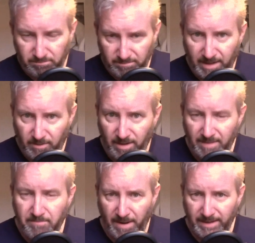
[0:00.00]
they will
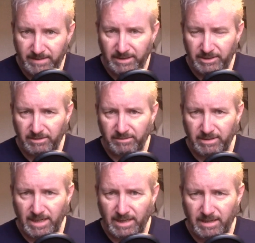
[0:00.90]
impact each other
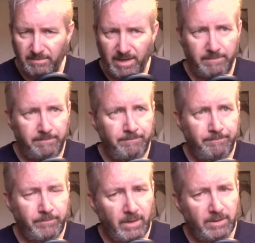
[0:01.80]
as they come in.
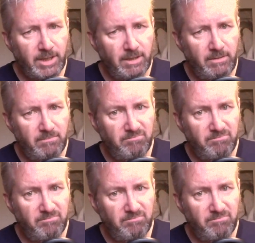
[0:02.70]
So,